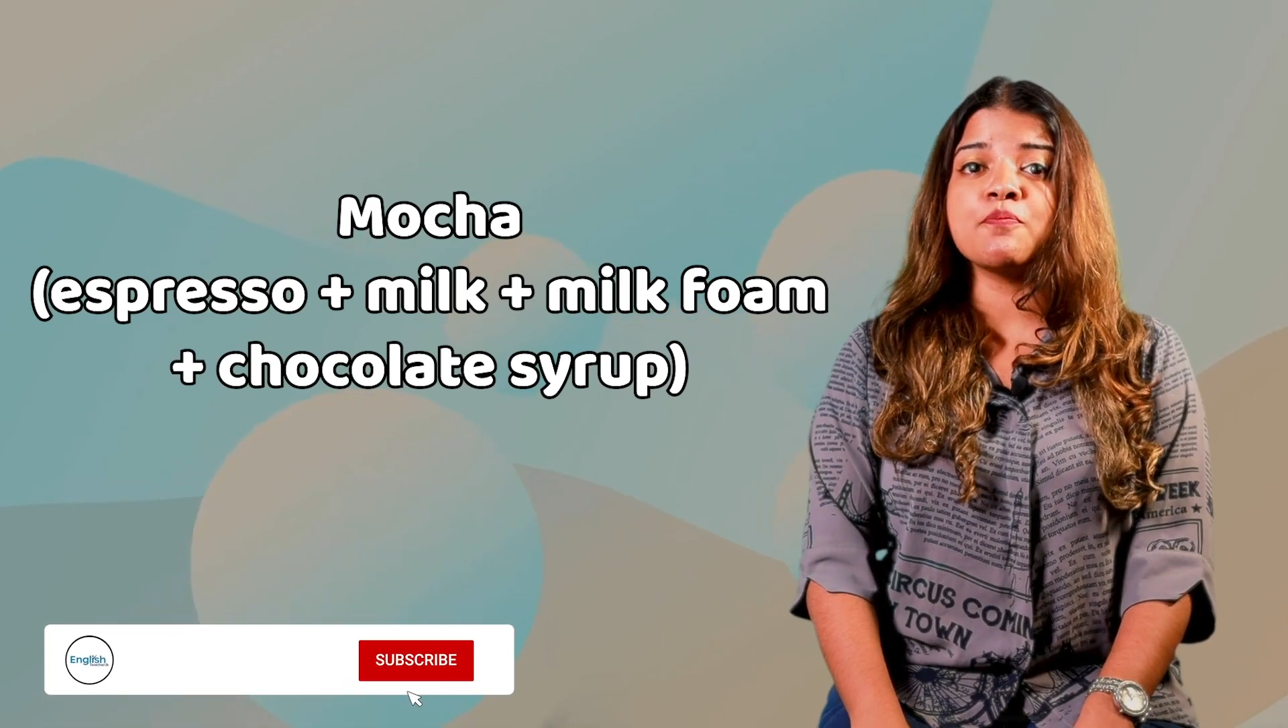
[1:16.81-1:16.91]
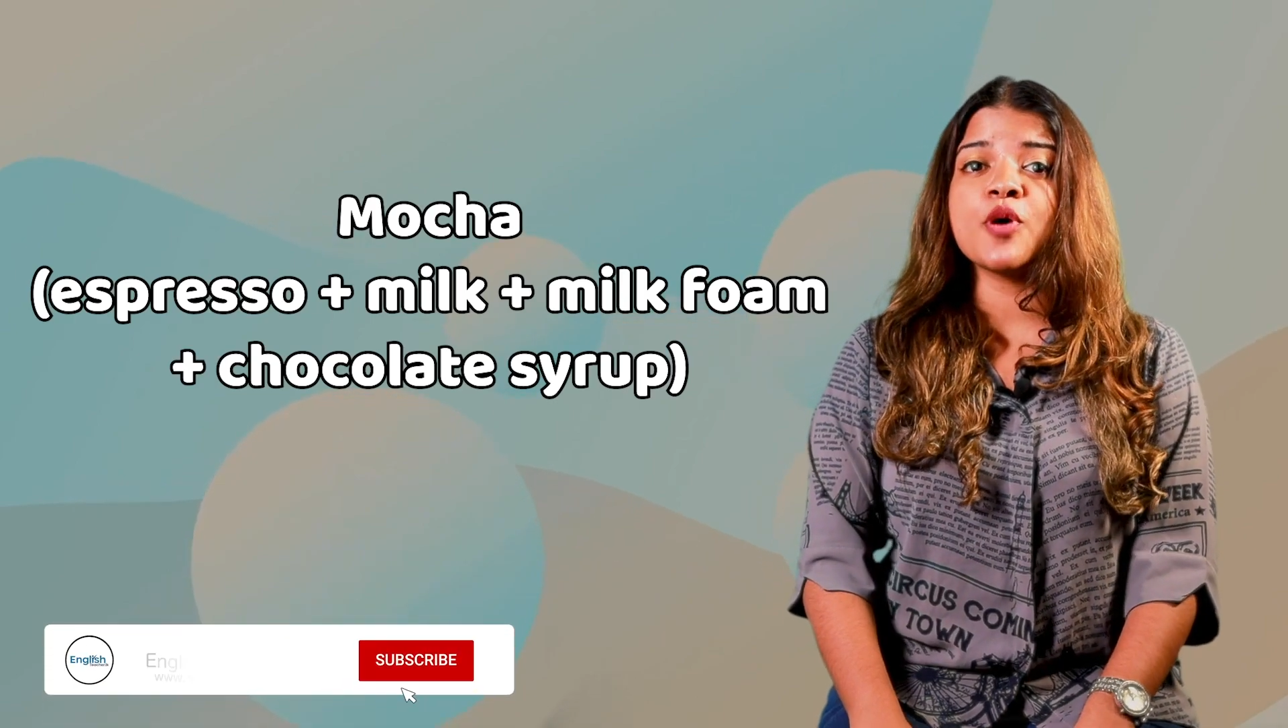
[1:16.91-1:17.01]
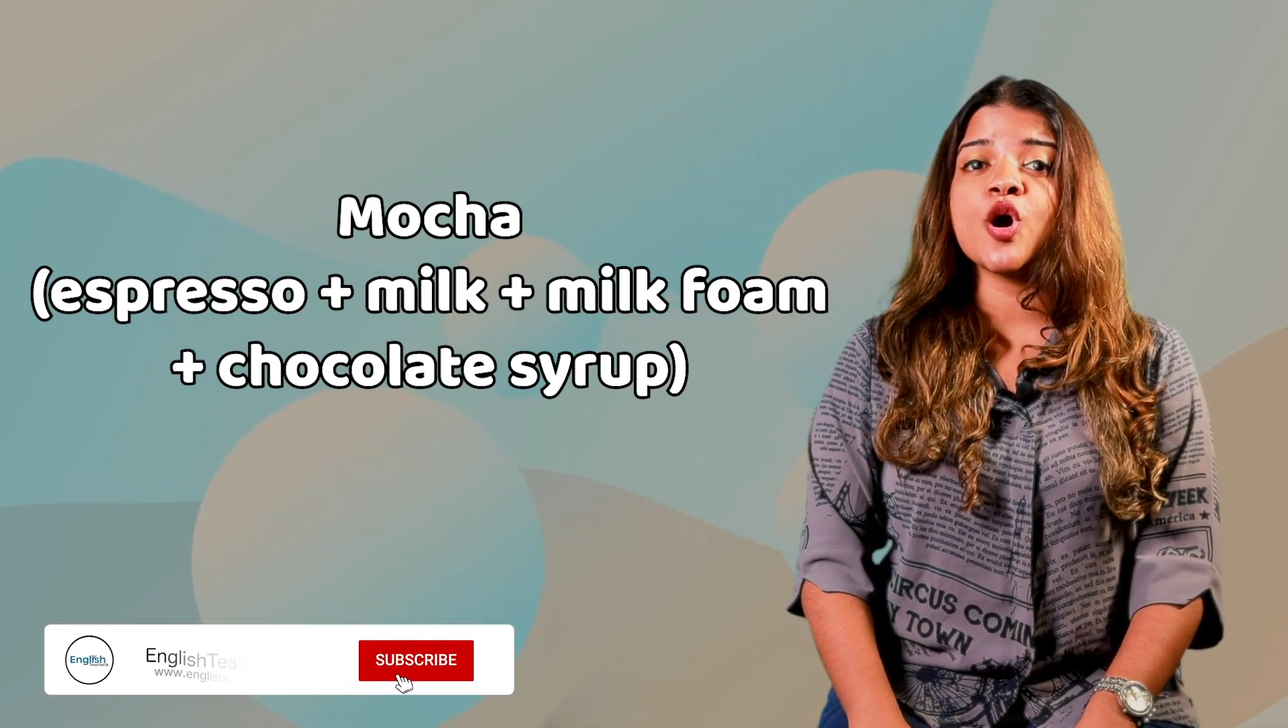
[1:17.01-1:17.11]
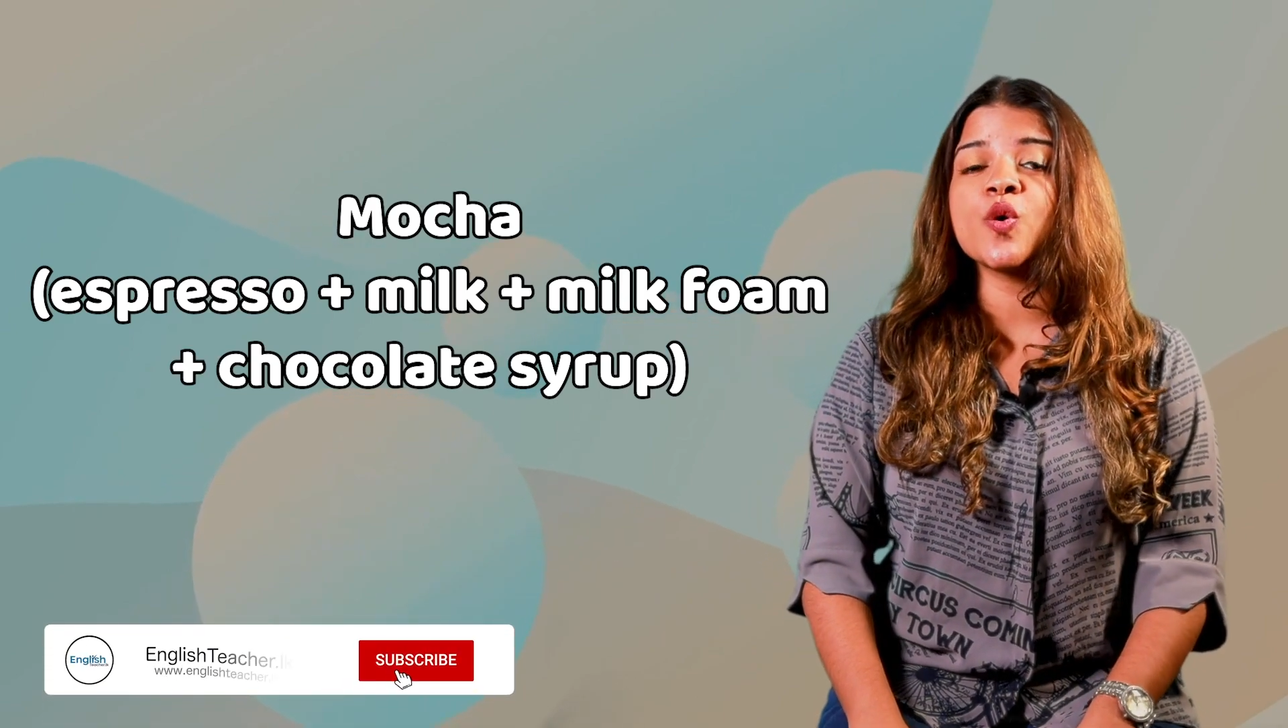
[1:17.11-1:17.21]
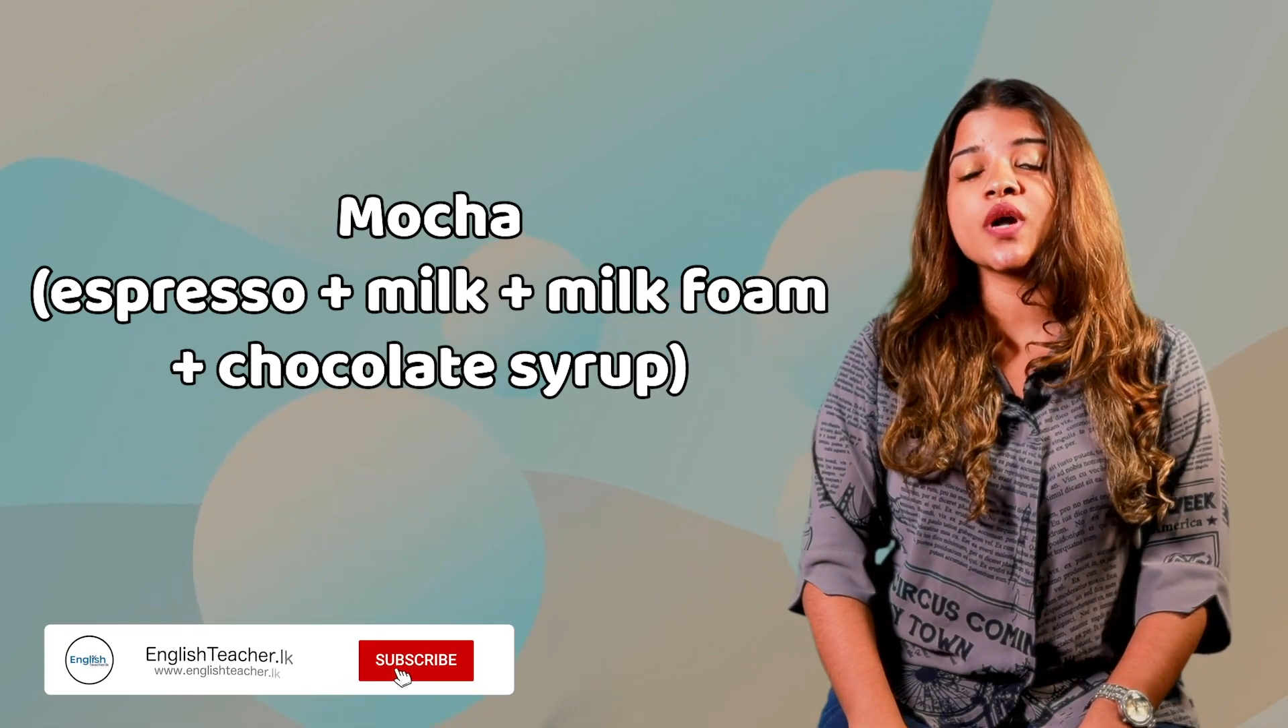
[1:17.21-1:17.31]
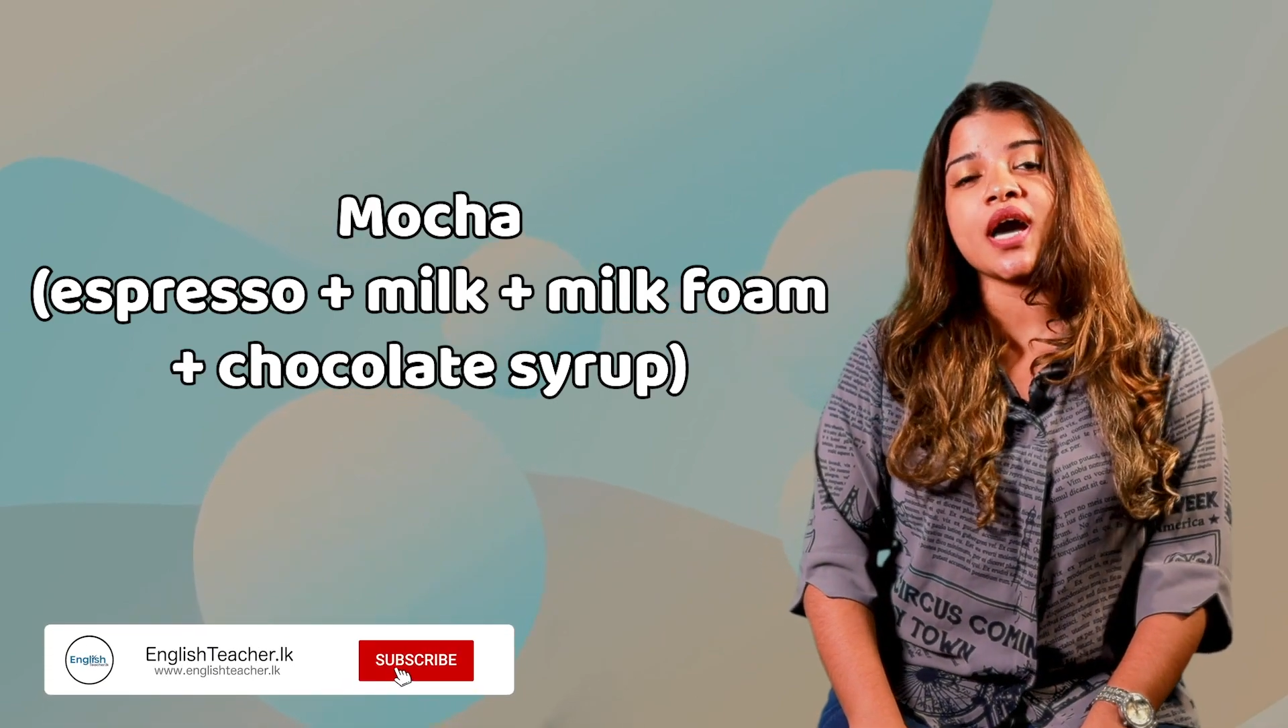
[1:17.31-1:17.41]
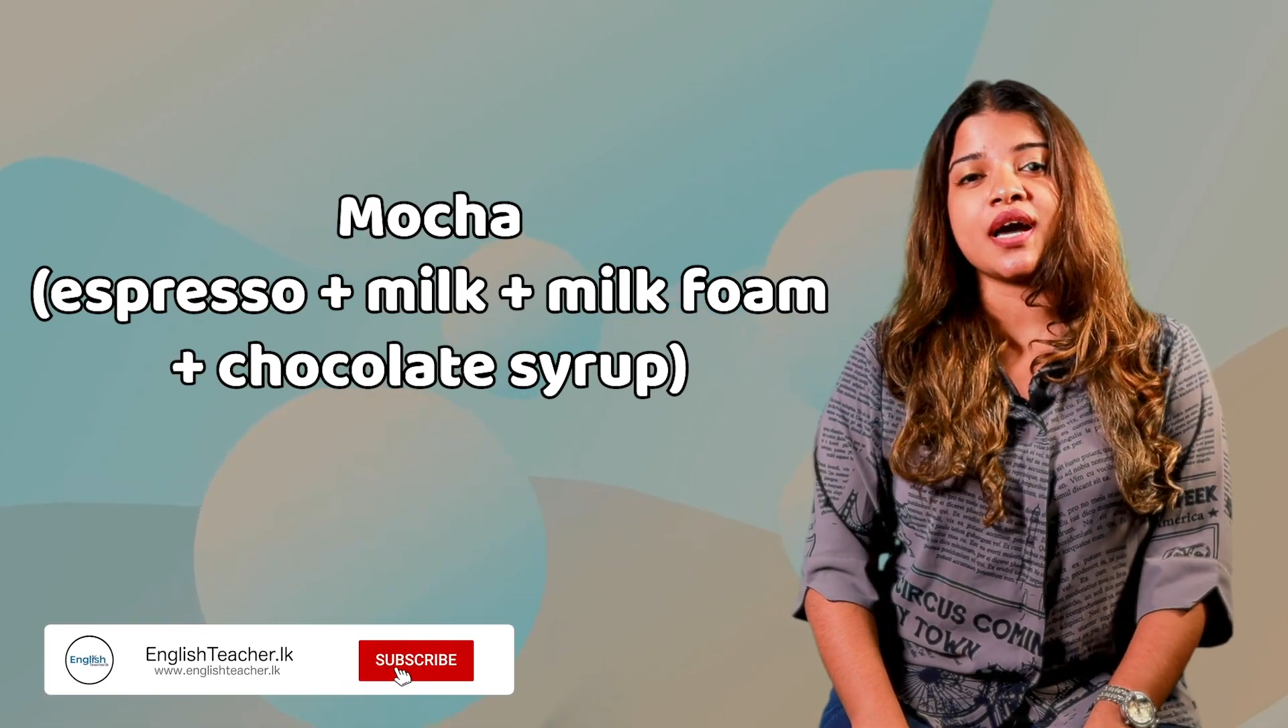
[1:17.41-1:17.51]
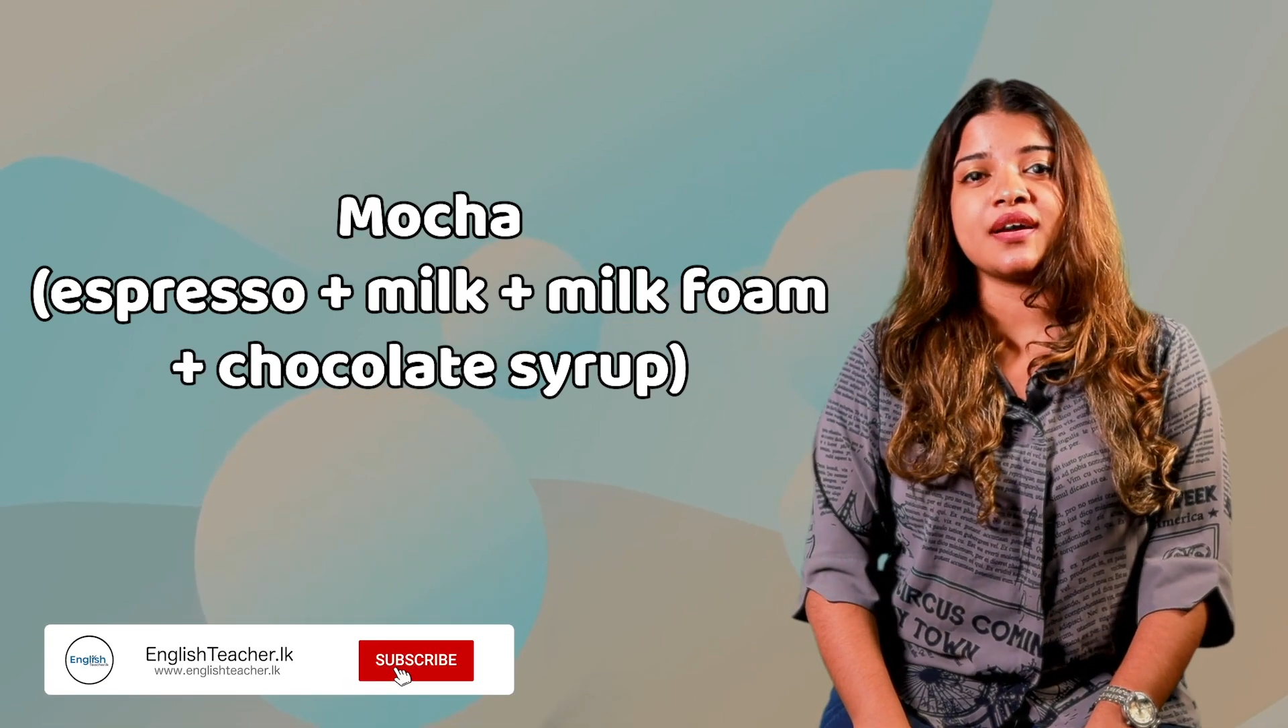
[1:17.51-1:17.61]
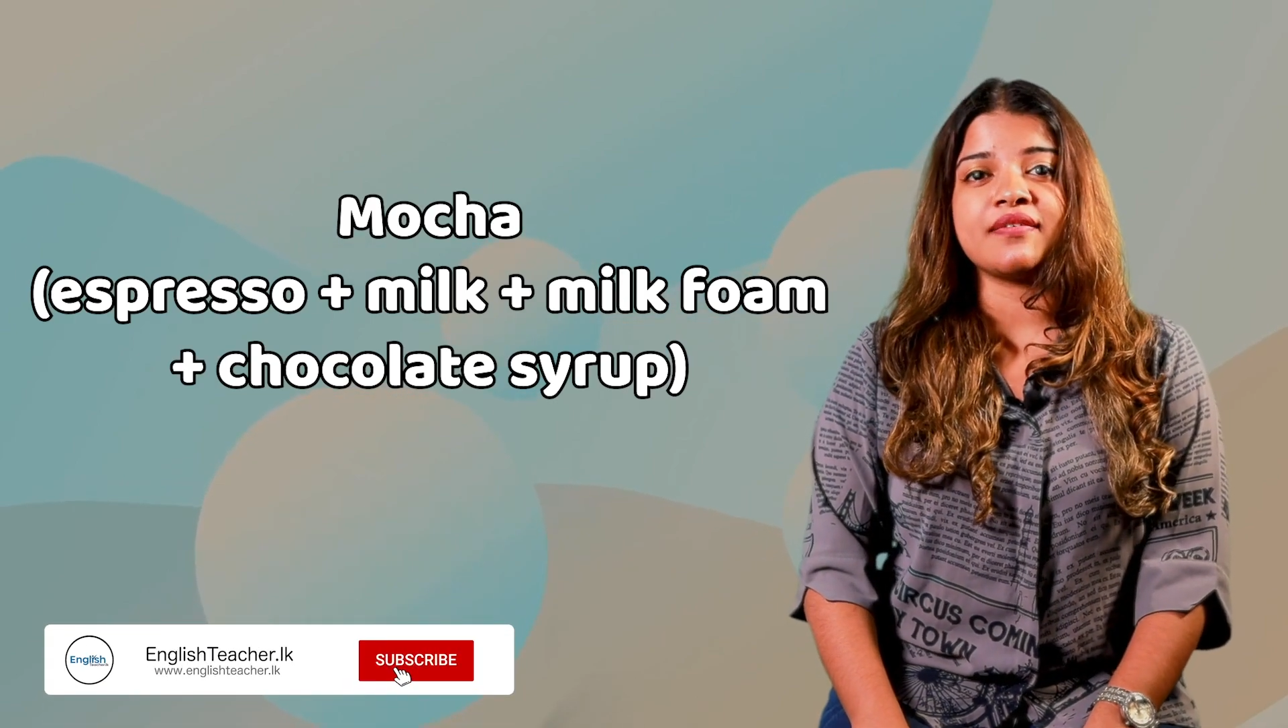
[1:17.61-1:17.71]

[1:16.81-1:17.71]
mocha,